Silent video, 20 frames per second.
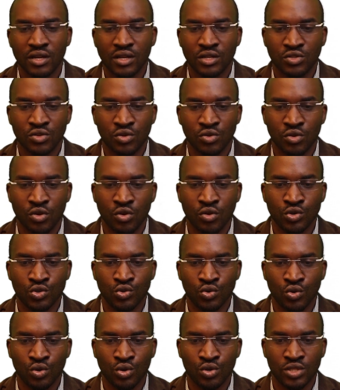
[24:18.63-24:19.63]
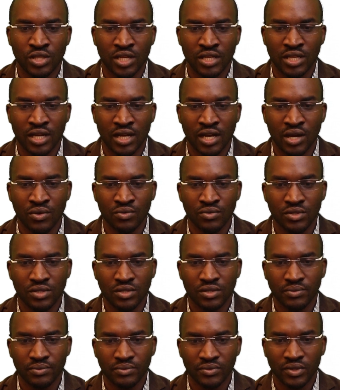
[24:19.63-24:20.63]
So you're going to close that account.